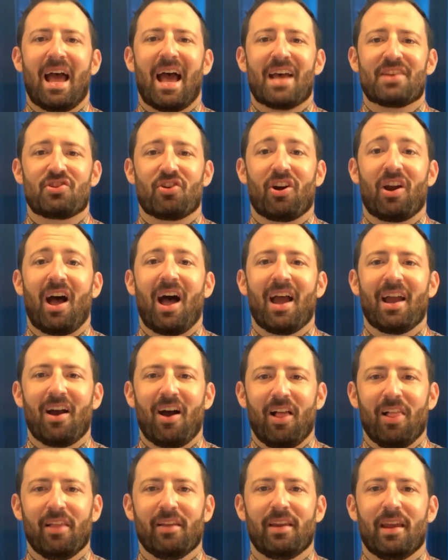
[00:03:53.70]
As our High
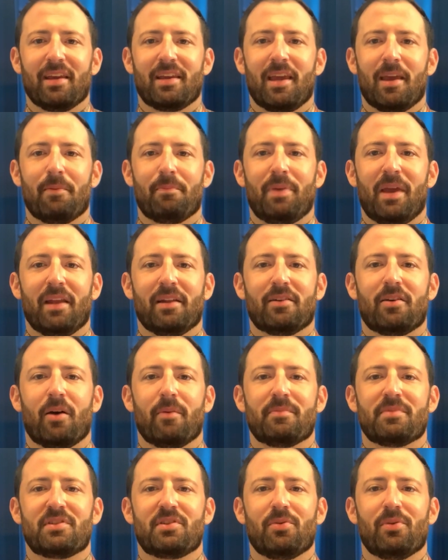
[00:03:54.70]
Holiday campaign
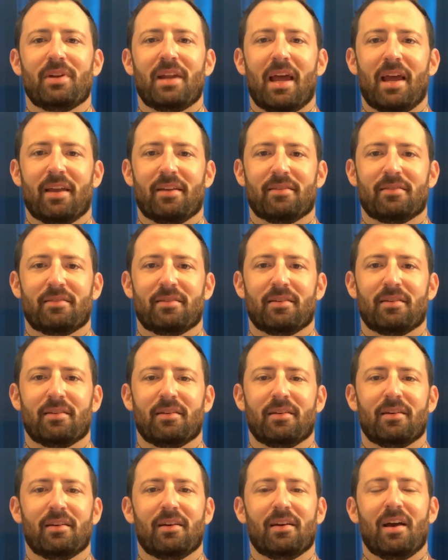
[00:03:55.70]
comes to an end,
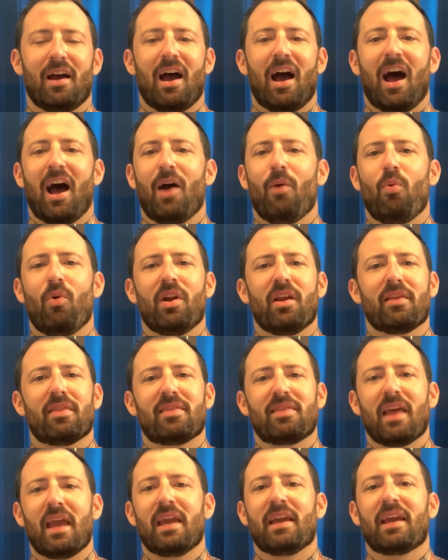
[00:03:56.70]
I want to
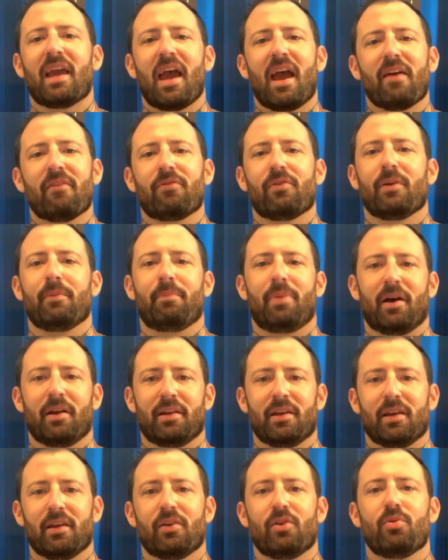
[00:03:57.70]
thank
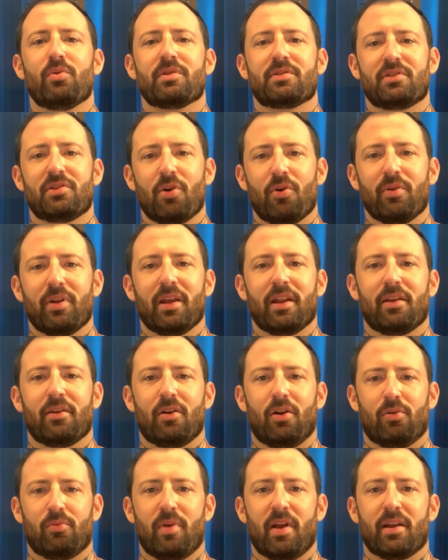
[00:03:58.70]
everybody who has
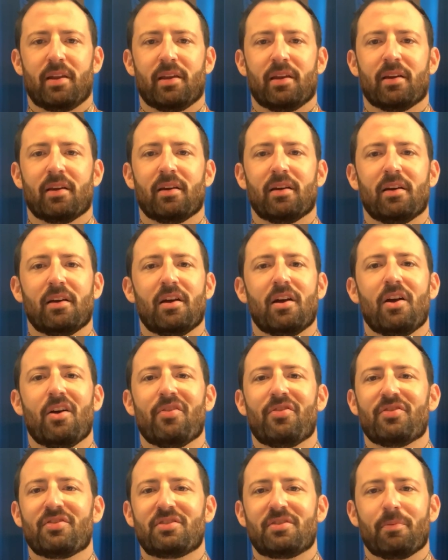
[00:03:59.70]
donated already.
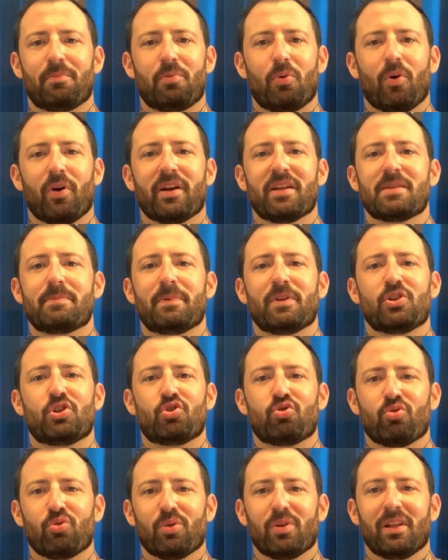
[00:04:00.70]
The support has been
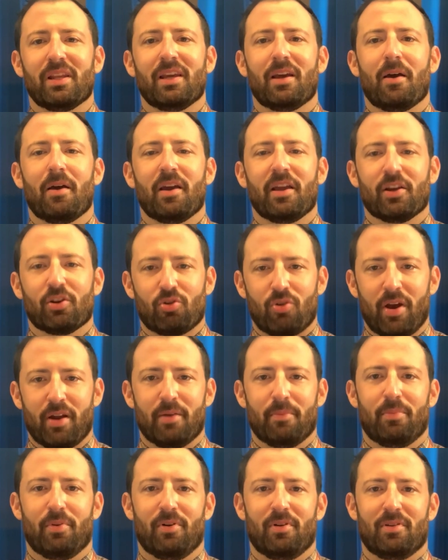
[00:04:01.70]
truly
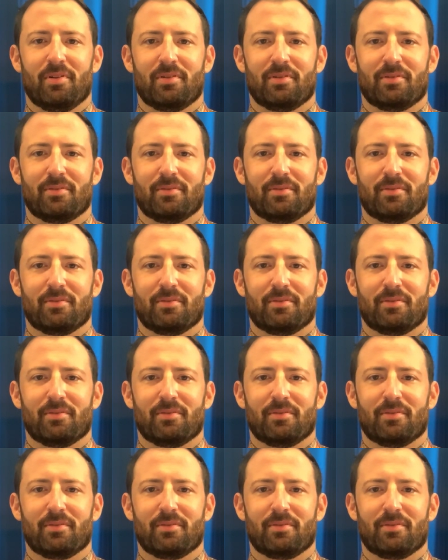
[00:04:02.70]
incredible.